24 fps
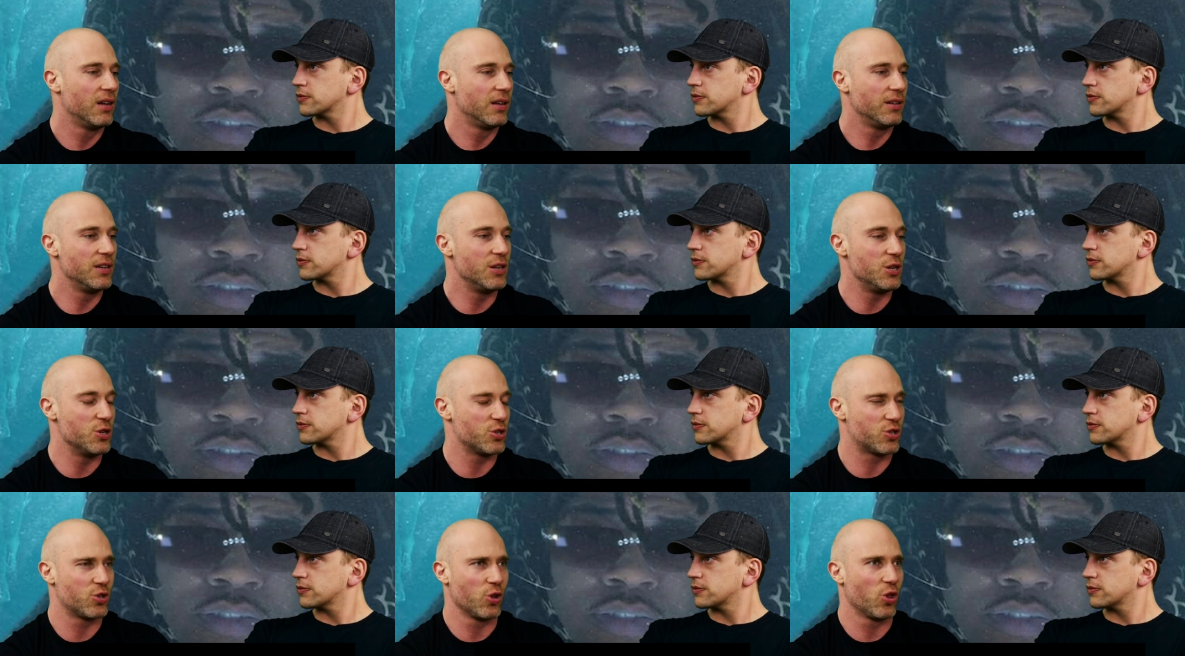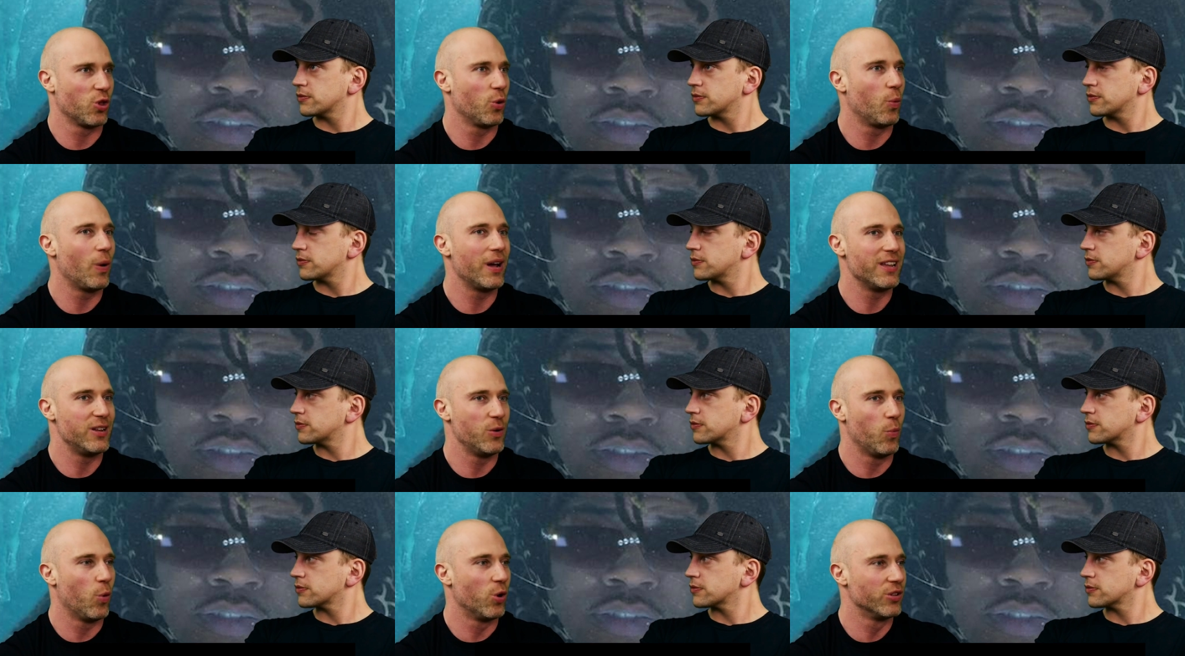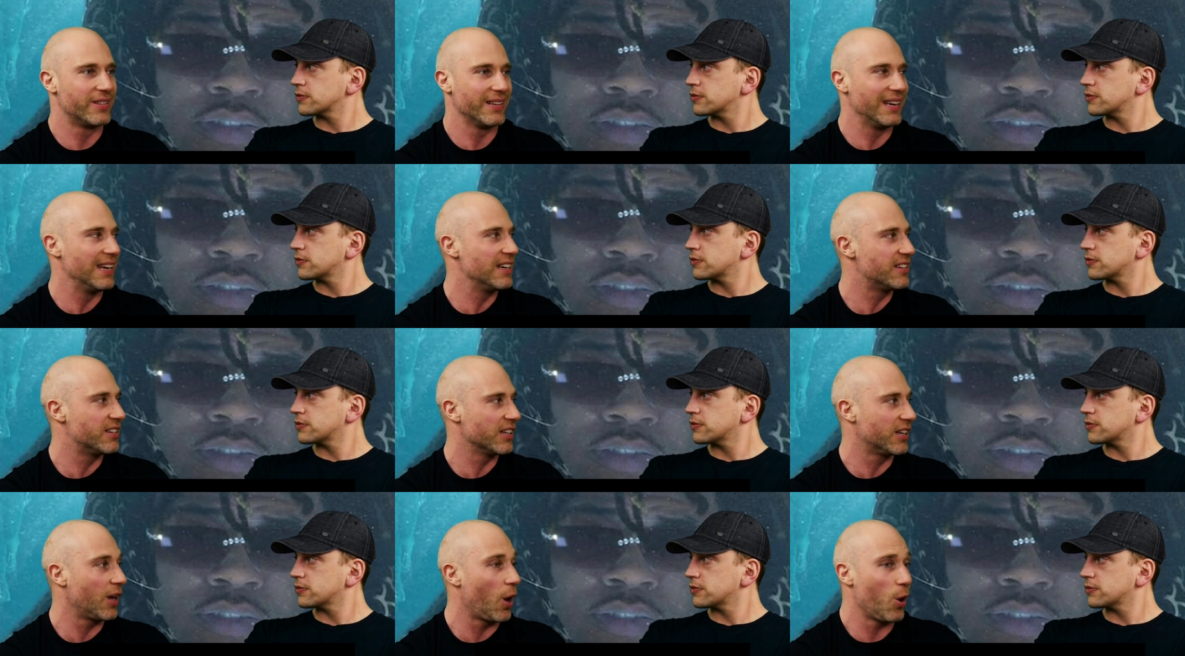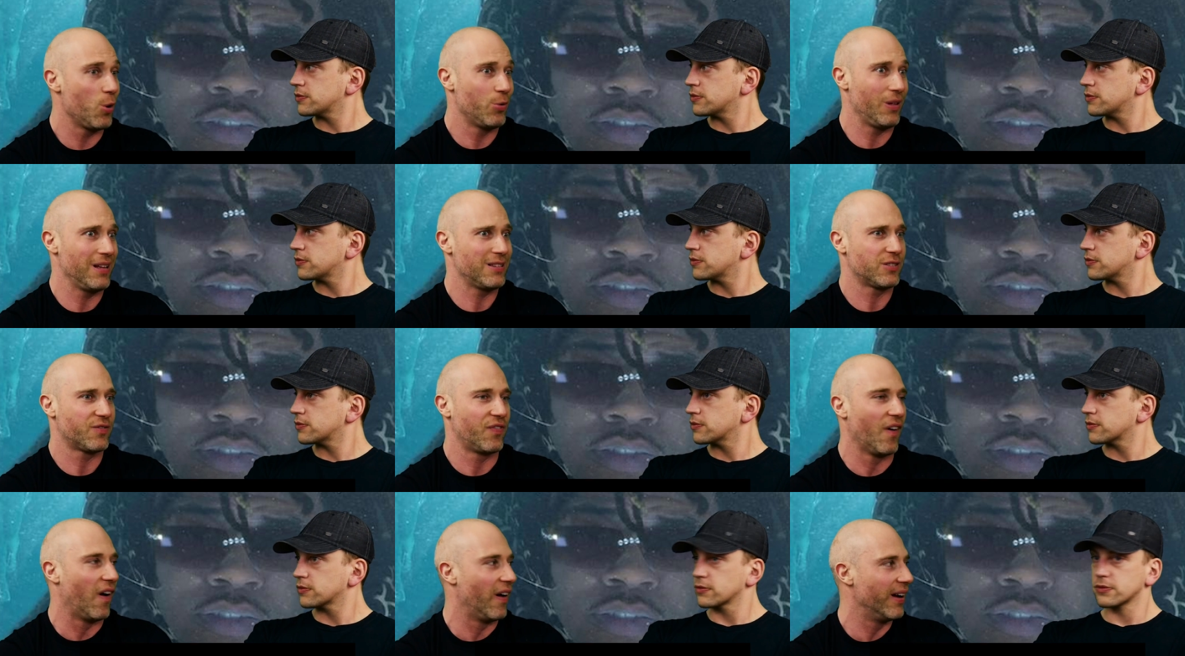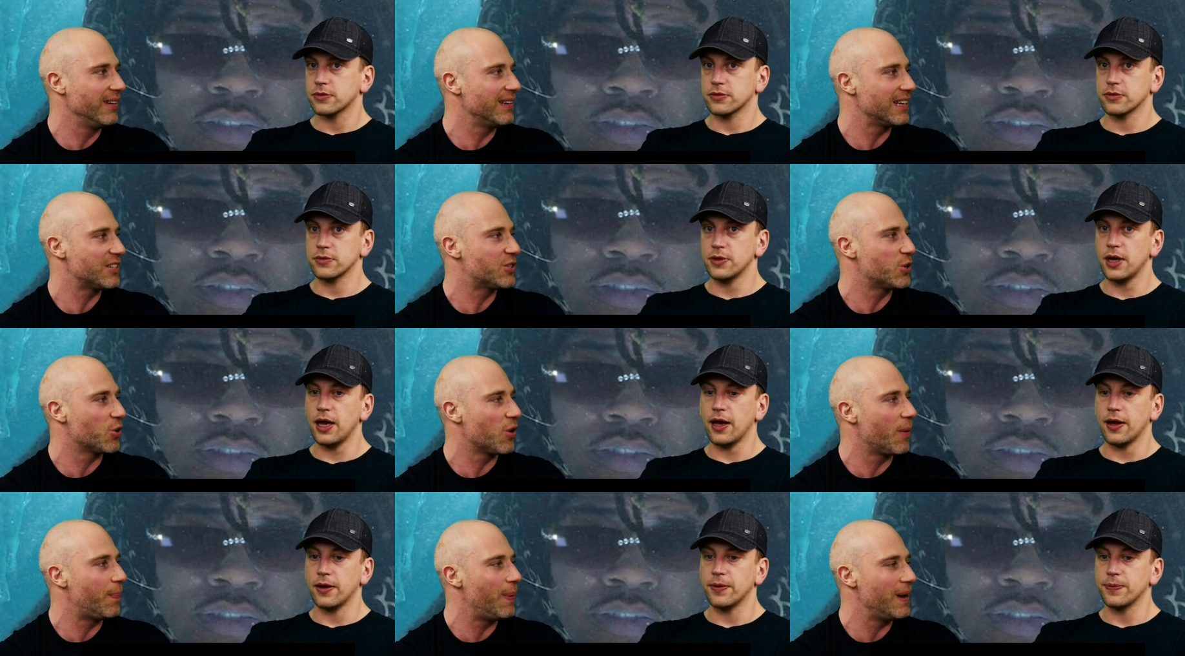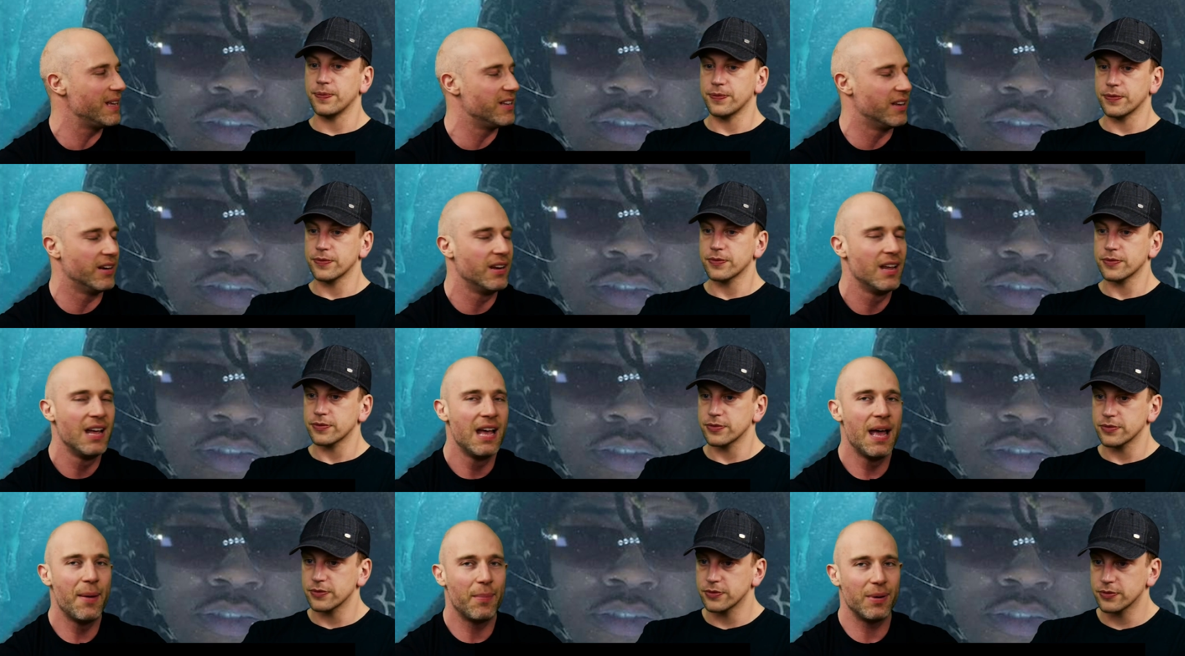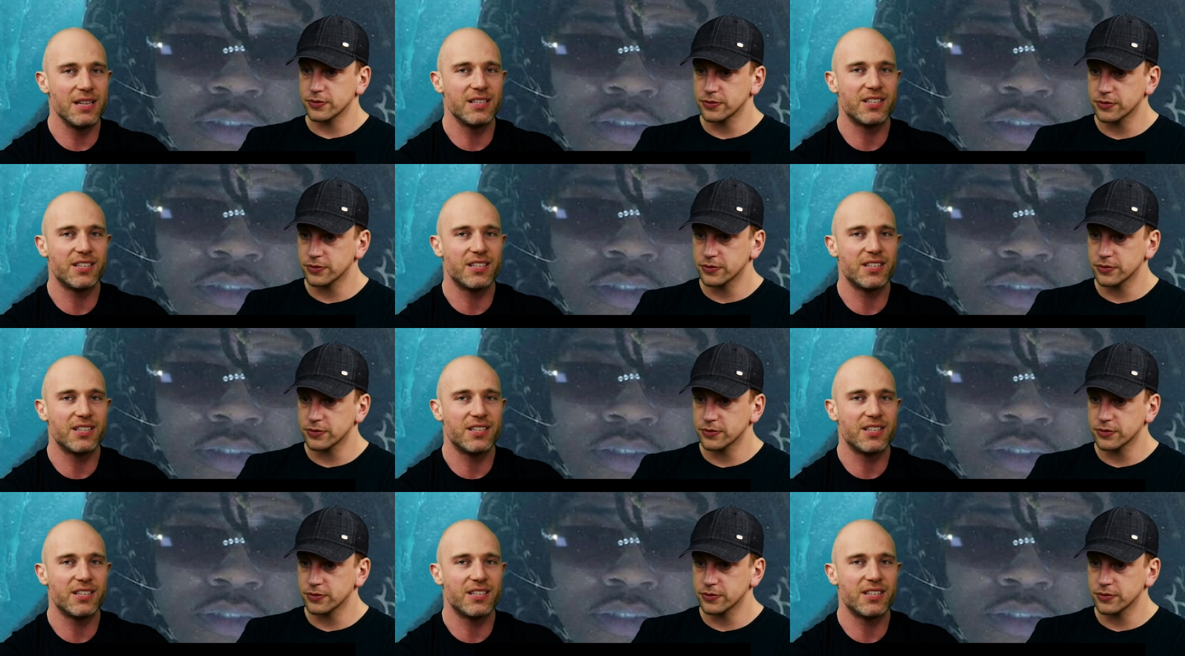Speaker 1: it's not the way you wanted it to go. That's fine. That's your opinion. But in